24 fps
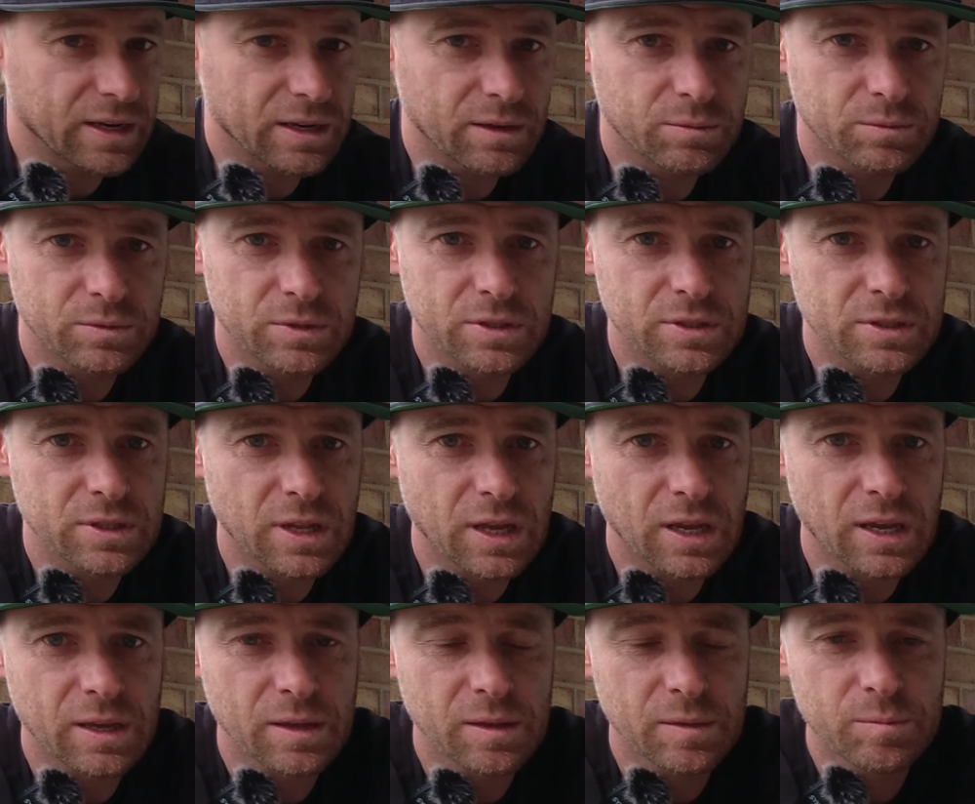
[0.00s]
and it was just
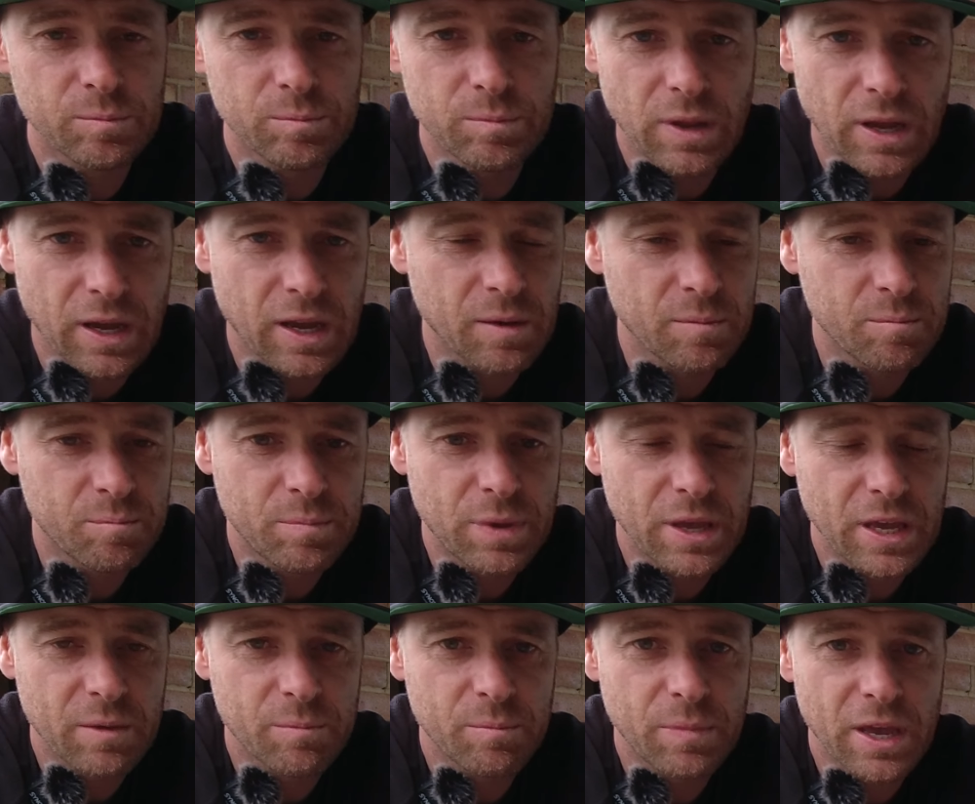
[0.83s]
like a
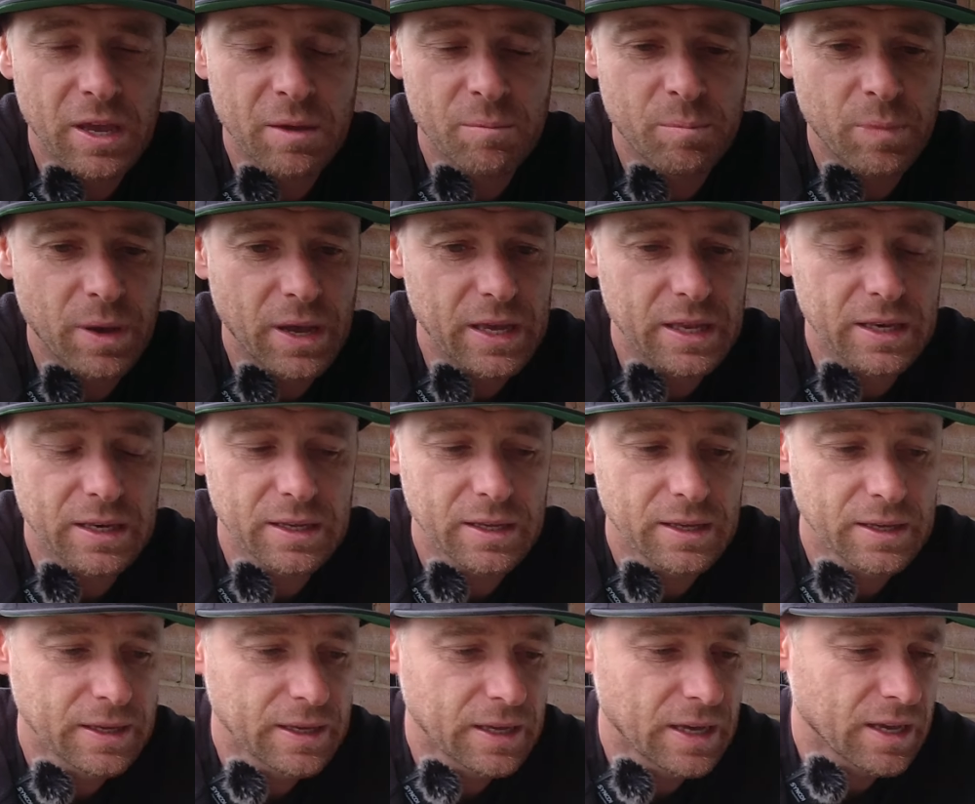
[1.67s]
big pain.
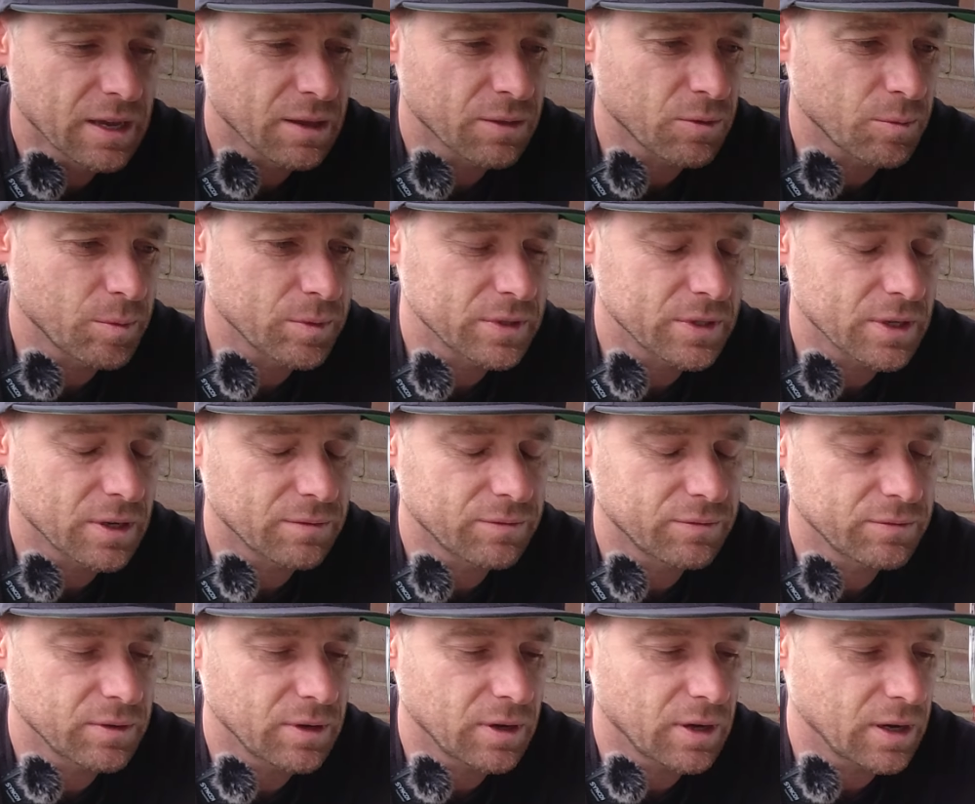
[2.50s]
I thought to
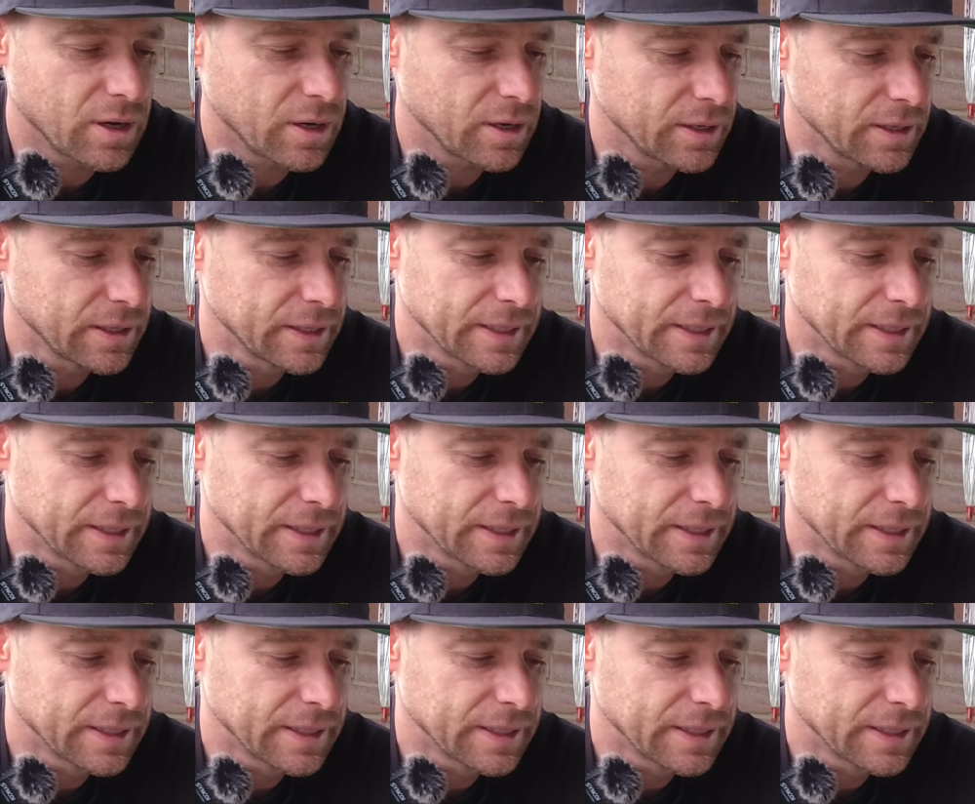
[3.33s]
myself, oh,